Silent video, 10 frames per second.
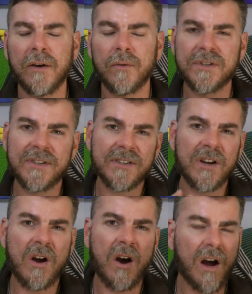Which is
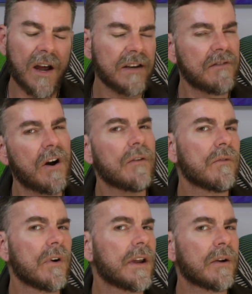kind of
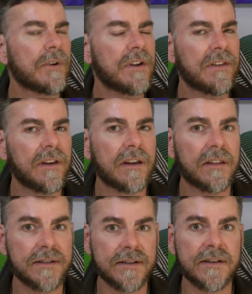ironic when you
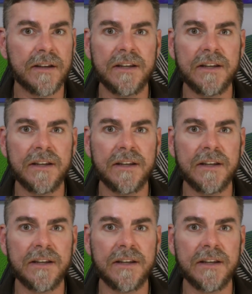think this is a